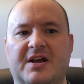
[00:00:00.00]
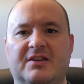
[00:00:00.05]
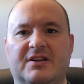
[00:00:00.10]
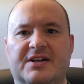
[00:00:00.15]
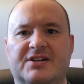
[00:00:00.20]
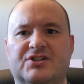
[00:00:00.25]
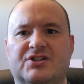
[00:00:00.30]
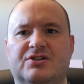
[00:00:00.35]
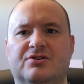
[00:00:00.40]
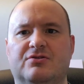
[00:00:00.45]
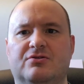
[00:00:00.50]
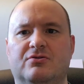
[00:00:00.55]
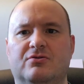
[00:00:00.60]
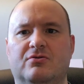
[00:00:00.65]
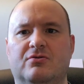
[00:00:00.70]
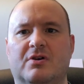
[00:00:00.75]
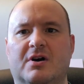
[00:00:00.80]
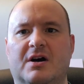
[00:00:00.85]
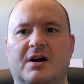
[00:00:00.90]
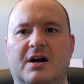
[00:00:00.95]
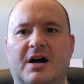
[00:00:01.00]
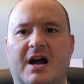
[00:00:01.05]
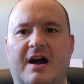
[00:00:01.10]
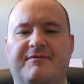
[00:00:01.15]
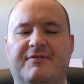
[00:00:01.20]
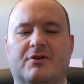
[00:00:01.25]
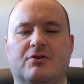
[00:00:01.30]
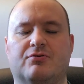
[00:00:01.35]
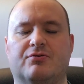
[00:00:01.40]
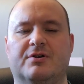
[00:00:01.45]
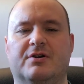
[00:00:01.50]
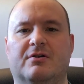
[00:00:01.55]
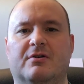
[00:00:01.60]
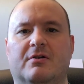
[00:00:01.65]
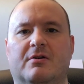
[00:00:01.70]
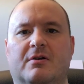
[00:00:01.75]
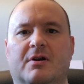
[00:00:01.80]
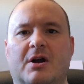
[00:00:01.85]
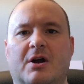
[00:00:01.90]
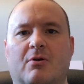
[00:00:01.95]
they like to uh, have a
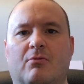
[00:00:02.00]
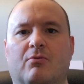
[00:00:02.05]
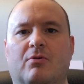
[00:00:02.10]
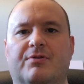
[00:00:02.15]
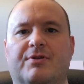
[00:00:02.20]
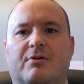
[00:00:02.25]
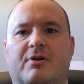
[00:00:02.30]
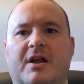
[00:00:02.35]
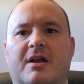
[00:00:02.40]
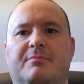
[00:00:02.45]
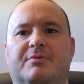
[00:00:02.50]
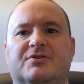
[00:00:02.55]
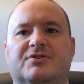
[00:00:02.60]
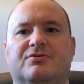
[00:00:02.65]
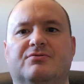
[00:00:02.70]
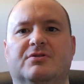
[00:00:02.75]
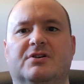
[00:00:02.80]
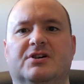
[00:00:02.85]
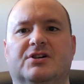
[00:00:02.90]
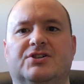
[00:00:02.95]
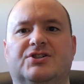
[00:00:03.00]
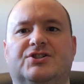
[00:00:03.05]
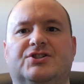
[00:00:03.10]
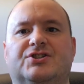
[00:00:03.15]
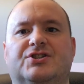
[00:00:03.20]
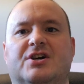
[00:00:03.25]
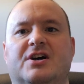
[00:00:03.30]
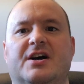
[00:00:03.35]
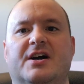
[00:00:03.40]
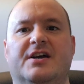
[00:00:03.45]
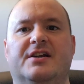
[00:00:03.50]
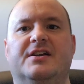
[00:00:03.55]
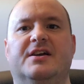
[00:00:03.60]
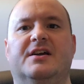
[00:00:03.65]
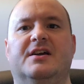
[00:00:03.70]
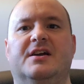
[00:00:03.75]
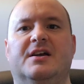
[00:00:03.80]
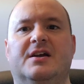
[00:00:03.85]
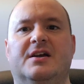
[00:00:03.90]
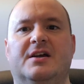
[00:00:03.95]
career where they're able to uh,
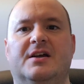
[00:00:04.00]
shine